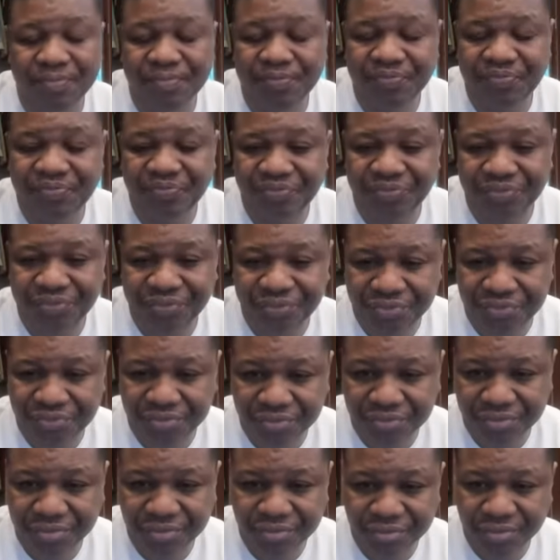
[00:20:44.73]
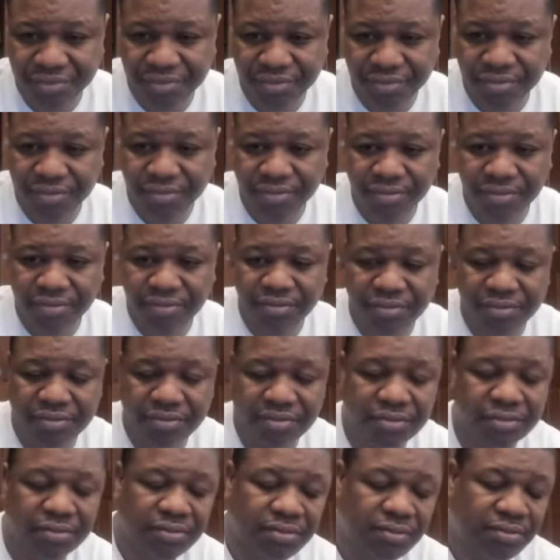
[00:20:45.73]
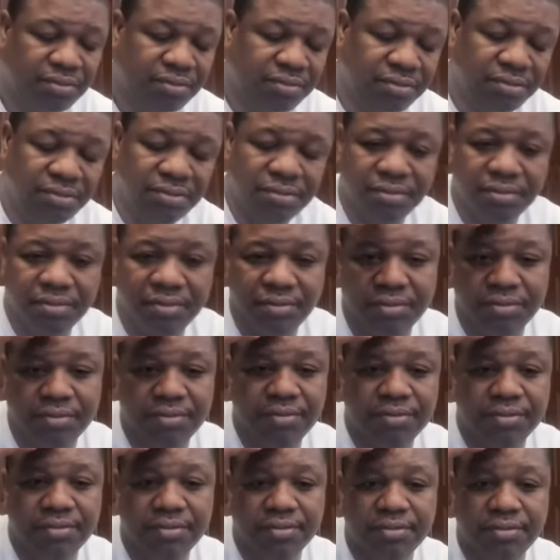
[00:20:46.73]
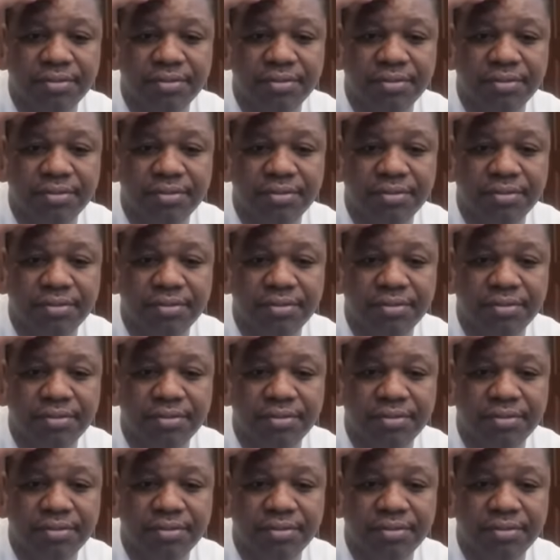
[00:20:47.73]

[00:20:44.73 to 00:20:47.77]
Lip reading: [no speech]